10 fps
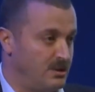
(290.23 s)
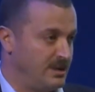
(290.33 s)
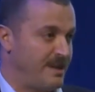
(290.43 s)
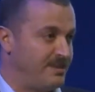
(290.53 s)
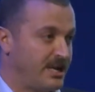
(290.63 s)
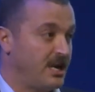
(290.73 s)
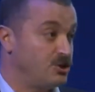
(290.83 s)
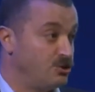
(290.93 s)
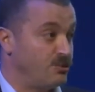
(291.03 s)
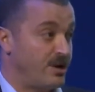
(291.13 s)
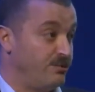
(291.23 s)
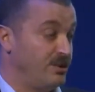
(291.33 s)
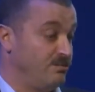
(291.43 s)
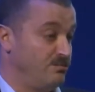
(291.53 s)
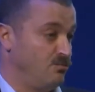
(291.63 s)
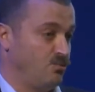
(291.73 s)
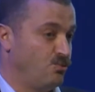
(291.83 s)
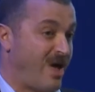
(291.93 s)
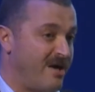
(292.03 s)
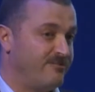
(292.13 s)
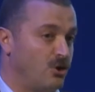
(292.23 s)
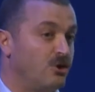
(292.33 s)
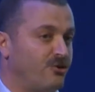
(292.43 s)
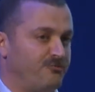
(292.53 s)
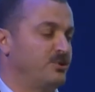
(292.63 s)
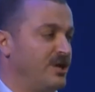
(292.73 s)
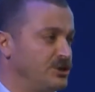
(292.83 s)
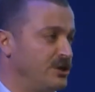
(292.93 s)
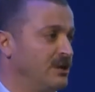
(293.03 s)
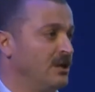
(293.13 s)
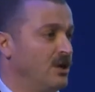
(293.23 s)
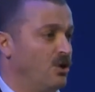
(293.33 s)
an application where we have a lot of potential.